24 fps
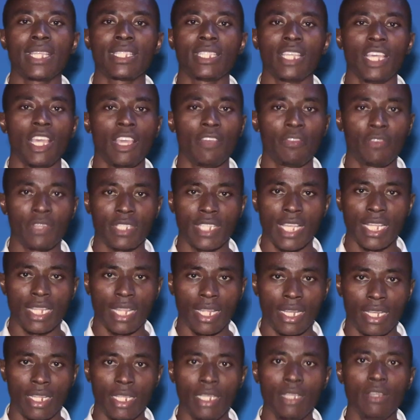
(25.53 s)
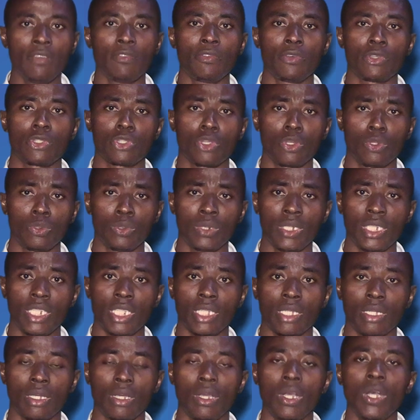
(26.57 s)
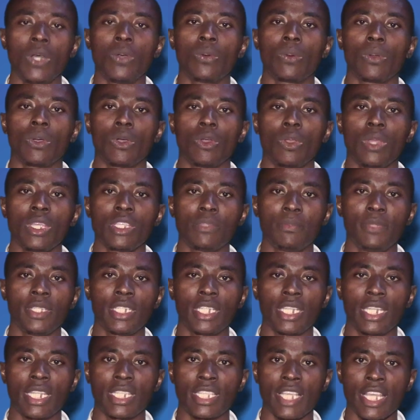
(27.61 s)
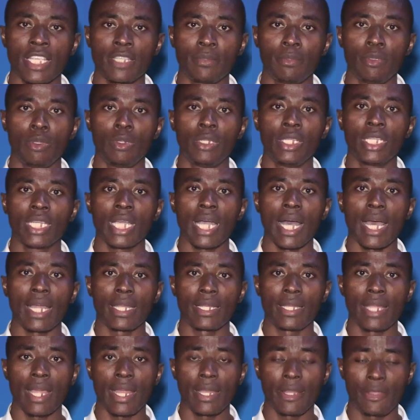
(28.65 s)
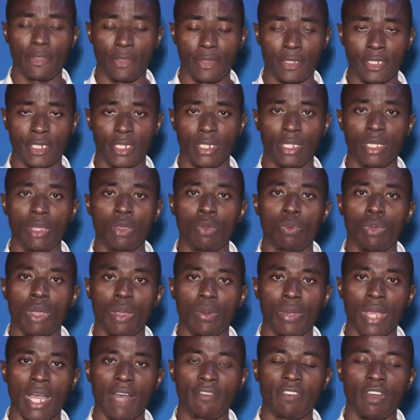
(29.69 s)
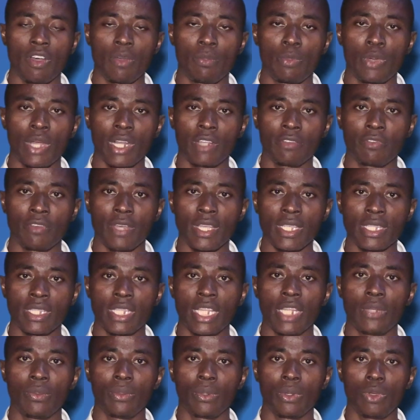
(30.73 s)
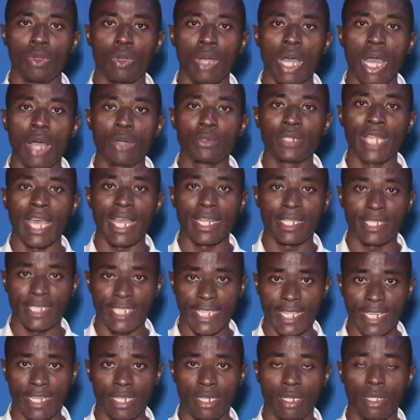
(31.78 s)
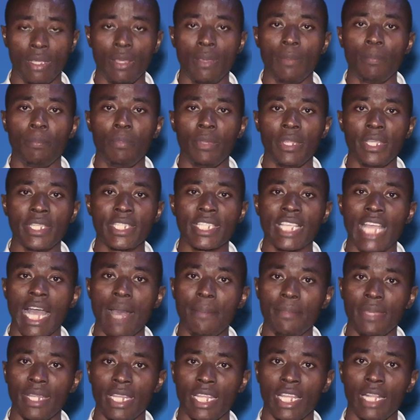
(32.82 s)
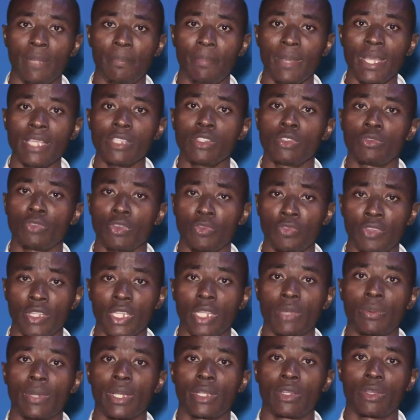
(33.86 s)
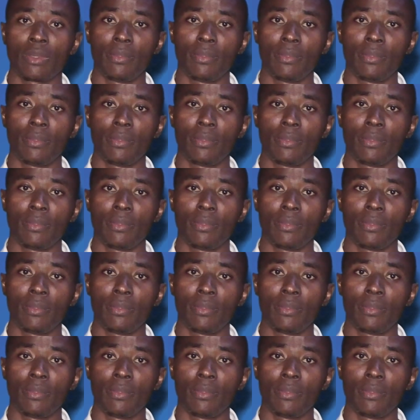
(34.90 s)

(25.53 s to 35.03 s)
us every Saturday for soul winning. We always meet in the church building at 9.30 where we have our breakfast, then we go out at 10. Please come and help us to fulfill the Great